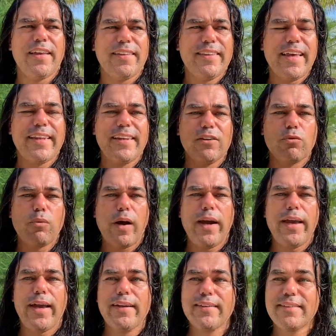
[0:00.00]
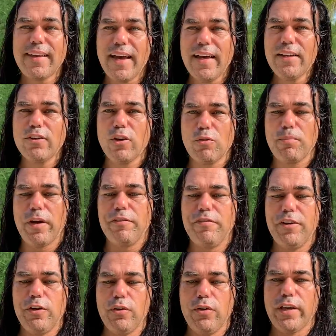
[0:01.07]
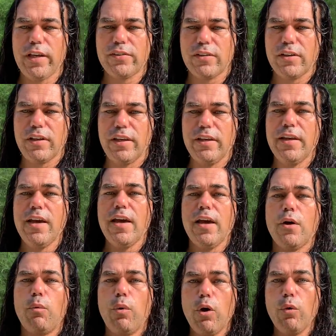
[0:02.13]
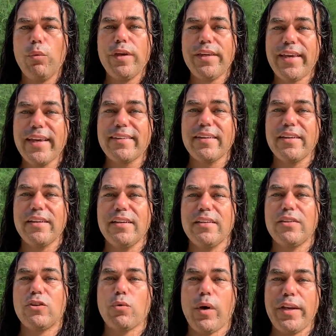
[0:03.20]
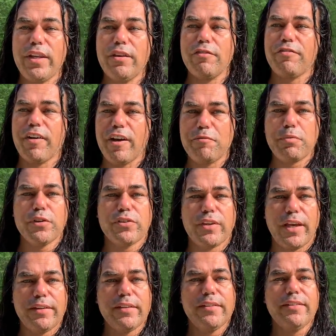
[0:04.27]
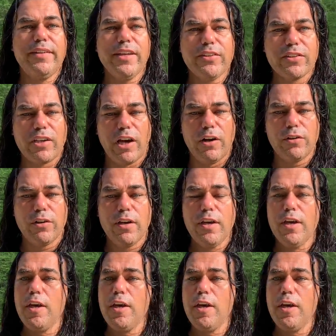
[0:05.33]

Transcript: that is why I titled my video yesterday, will we get a twenty-five percent discount?